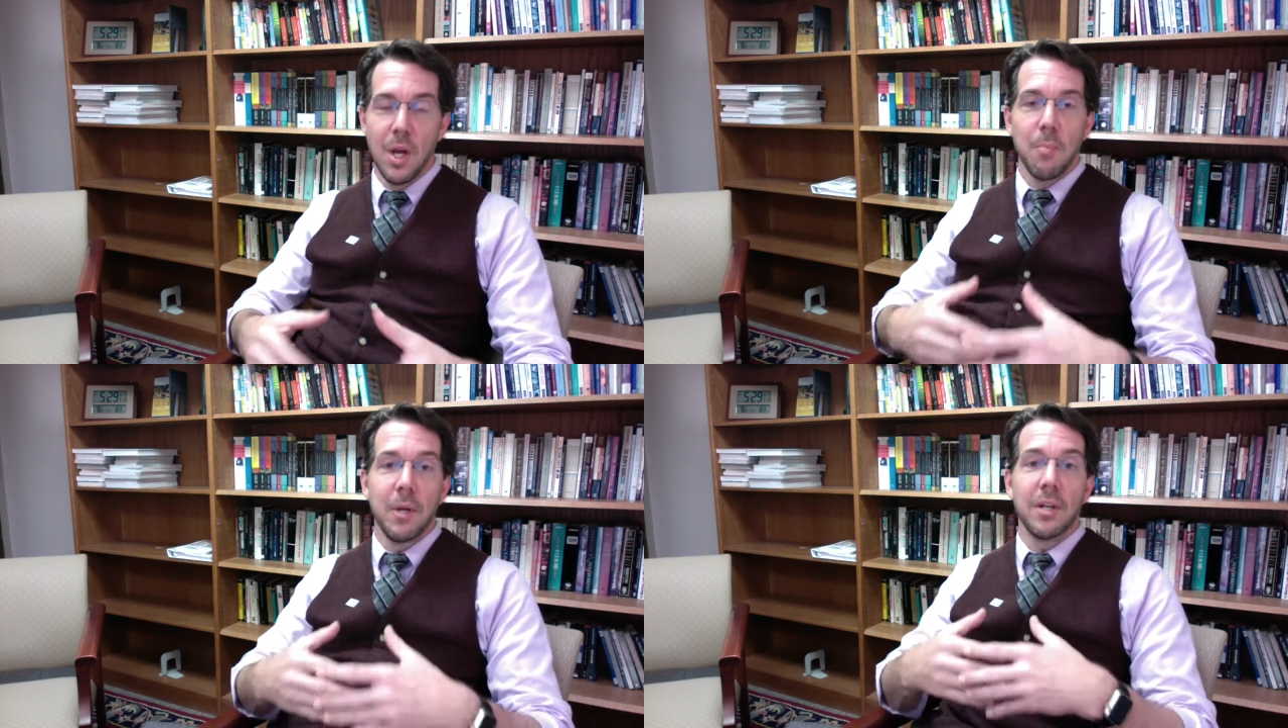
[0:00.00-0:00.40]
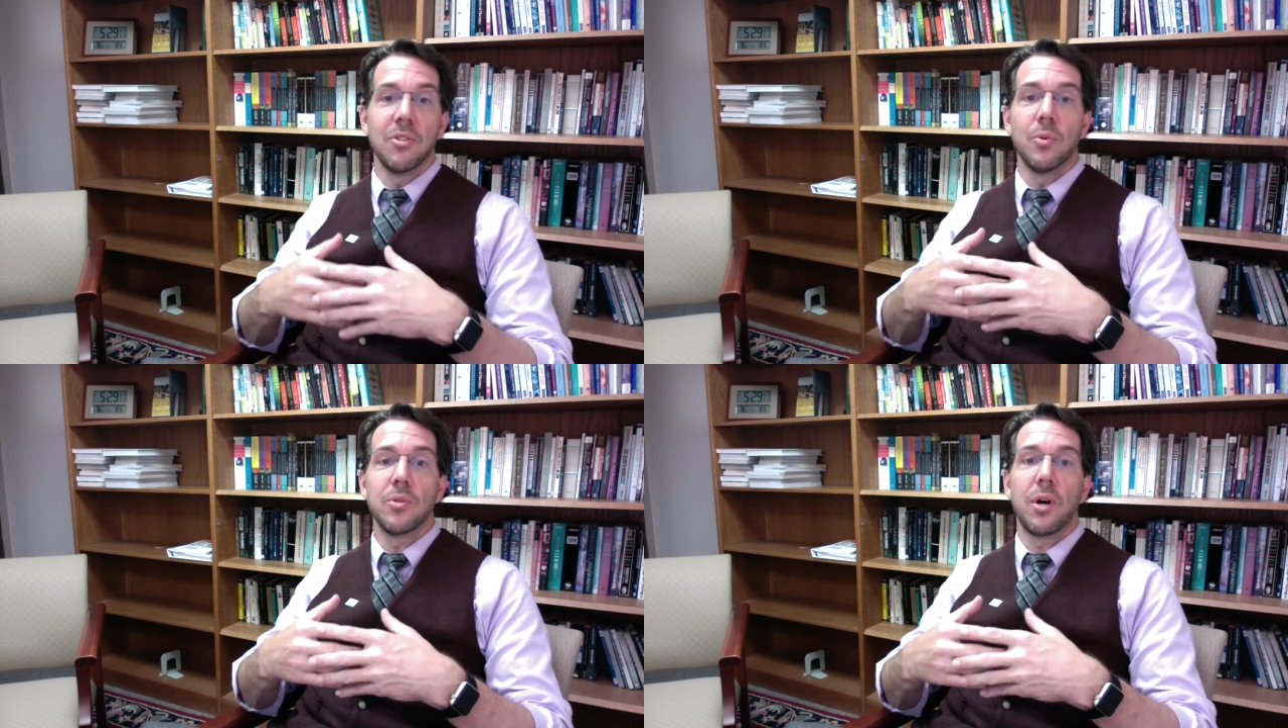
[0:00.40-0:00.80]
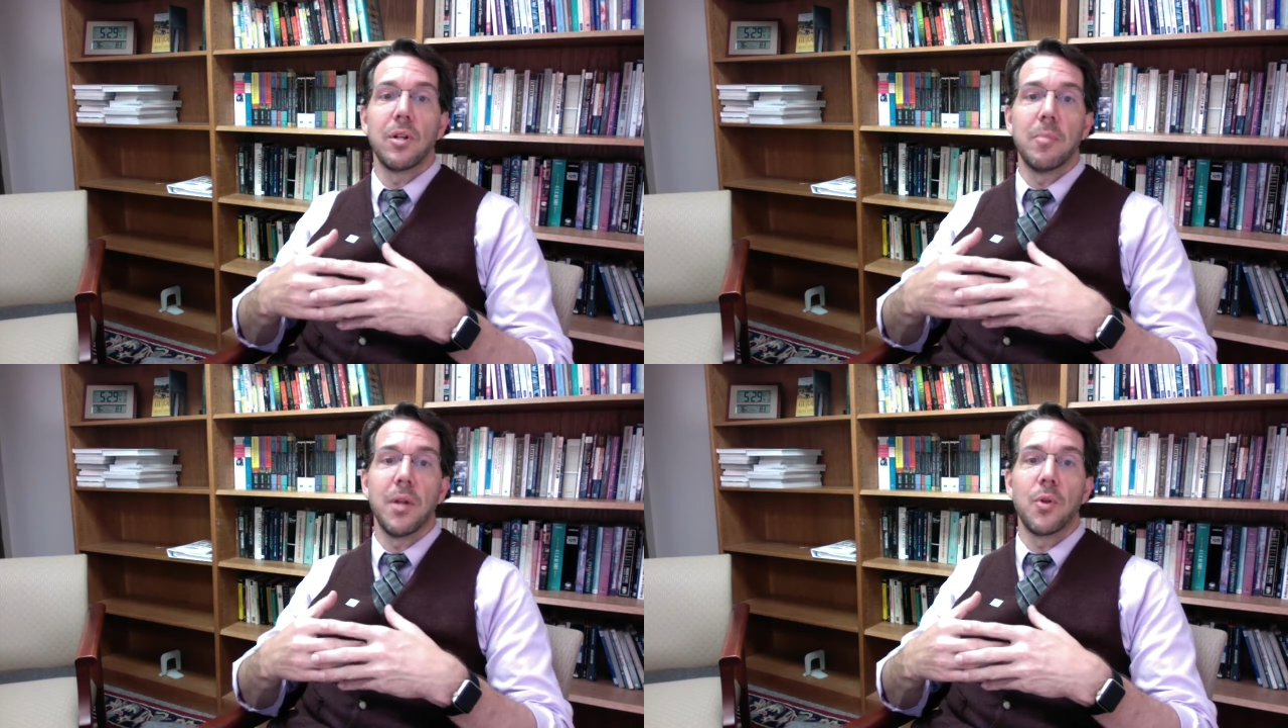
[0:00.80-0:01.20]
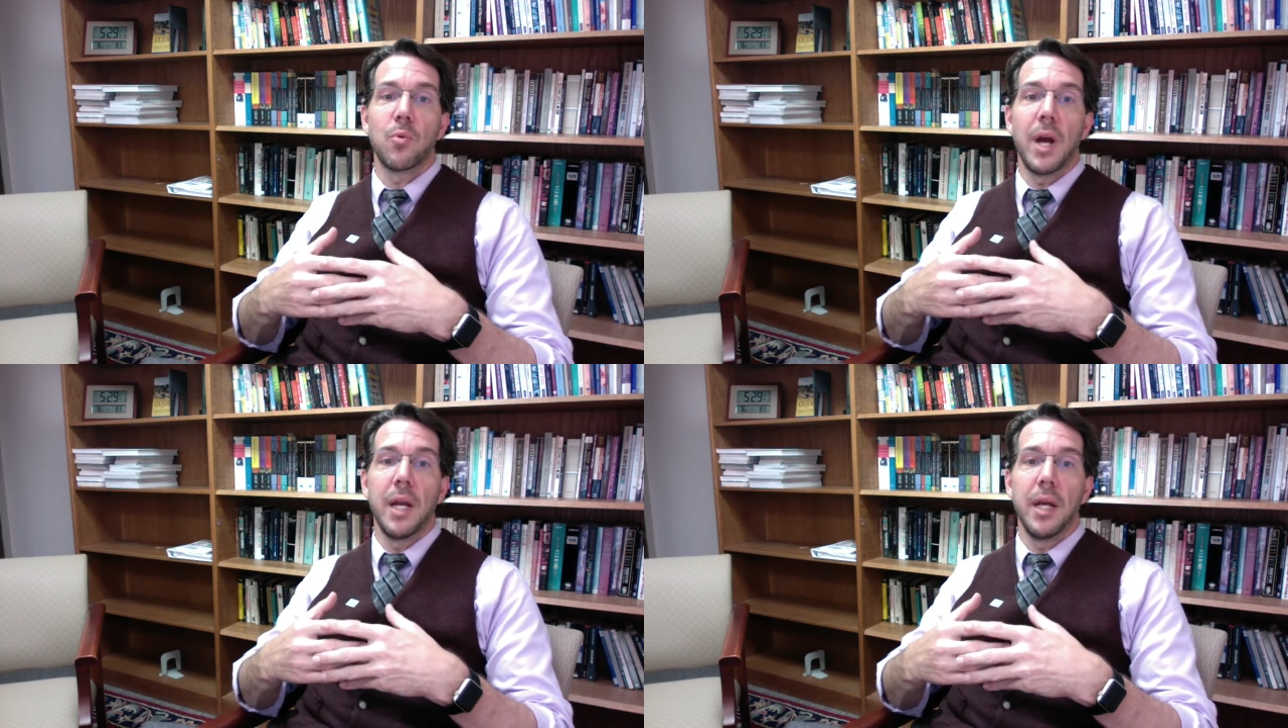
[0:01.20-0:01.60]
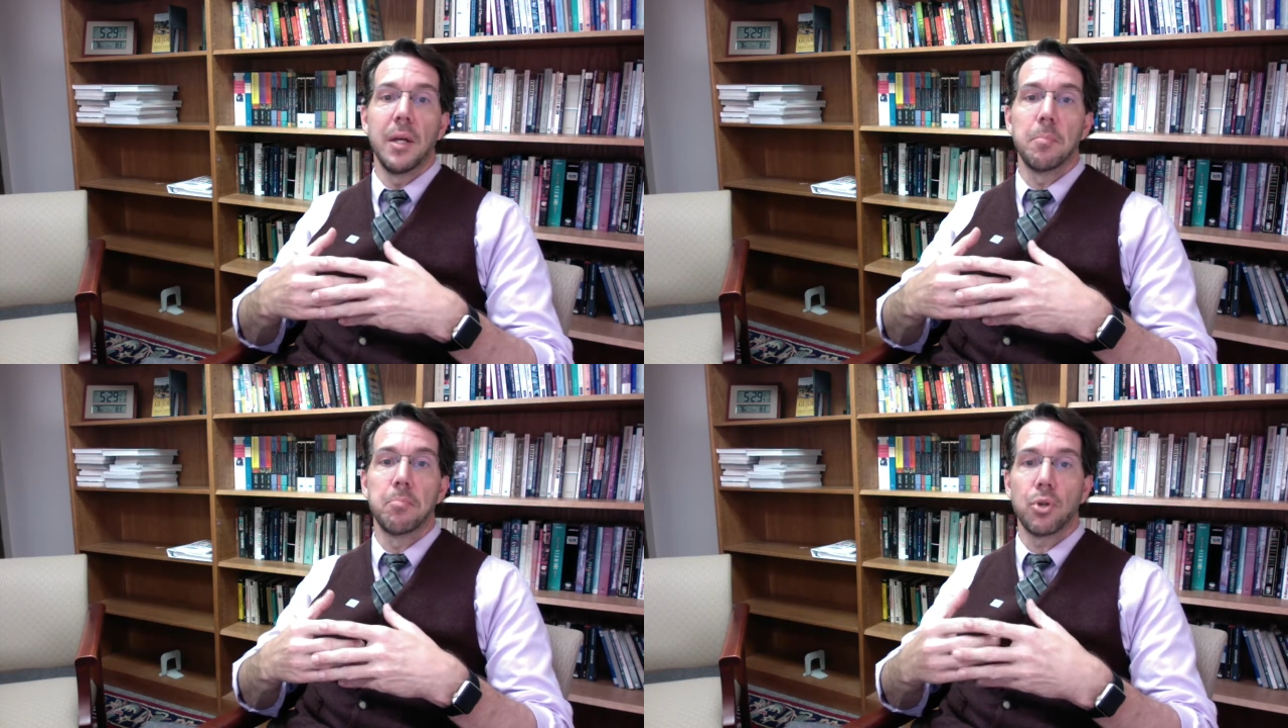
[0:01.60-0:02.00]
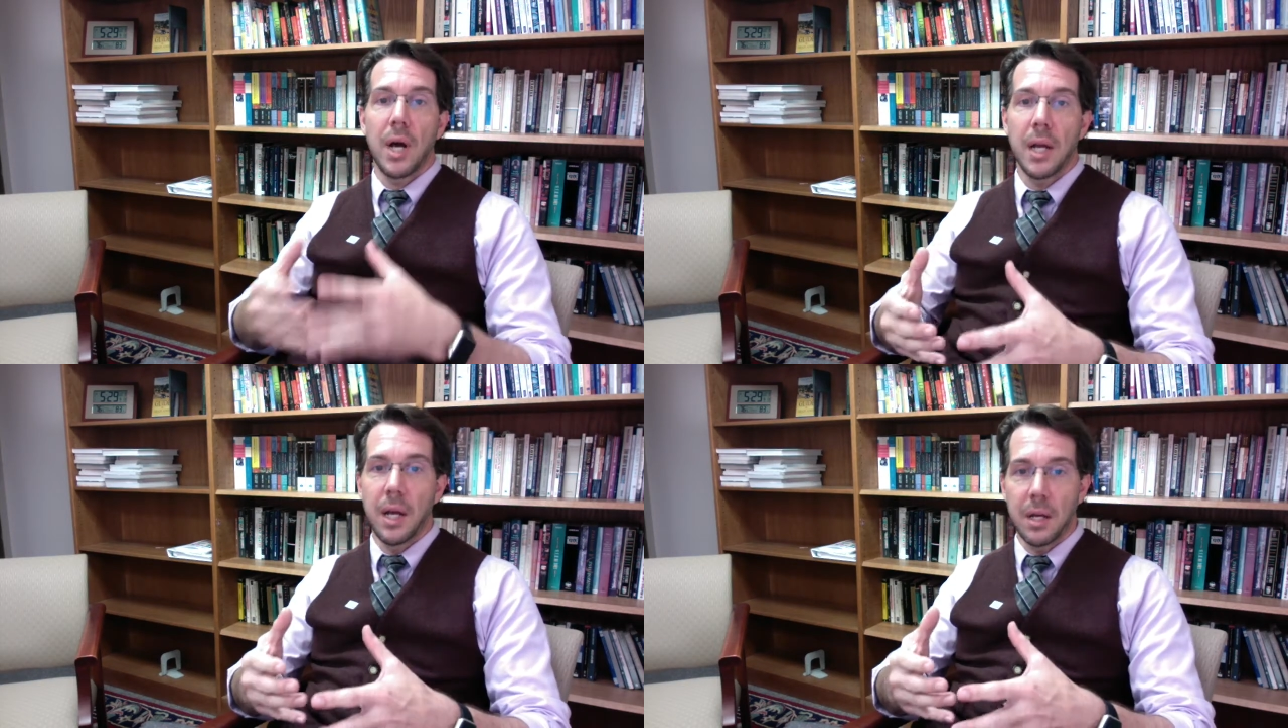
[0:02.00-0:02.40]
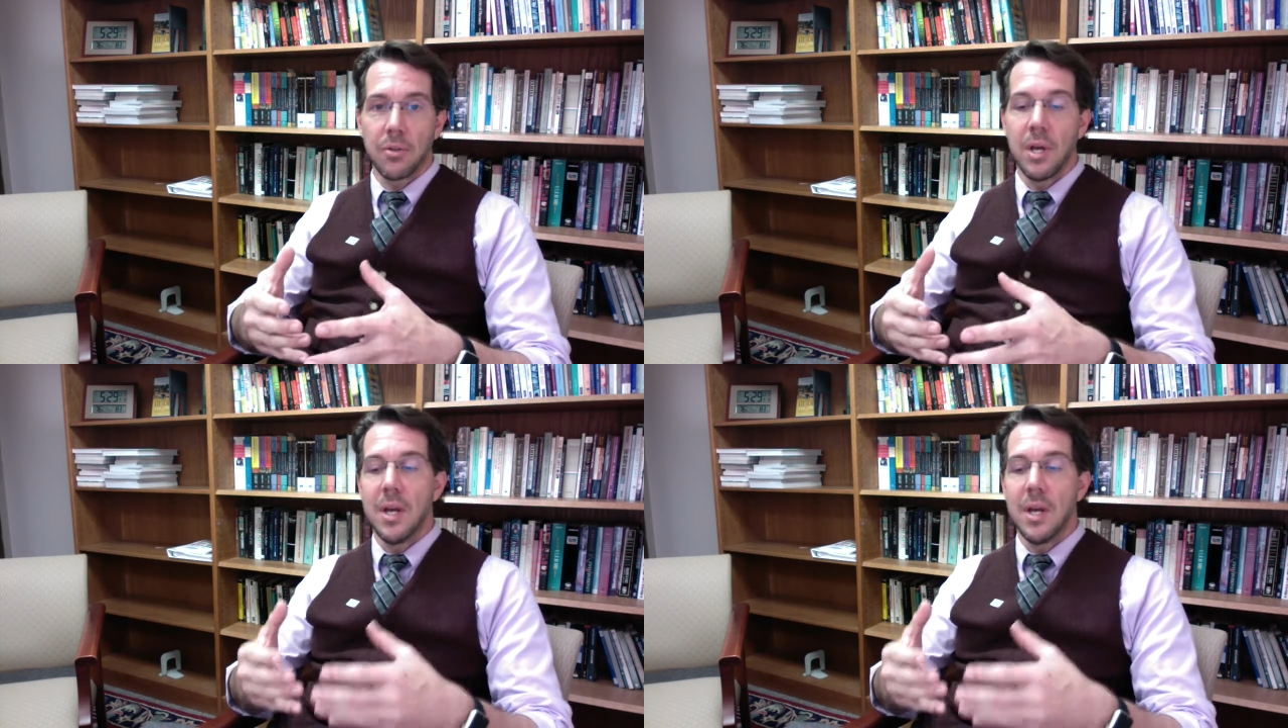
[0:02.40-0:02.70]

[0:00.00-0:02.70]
because it was all about the writing product,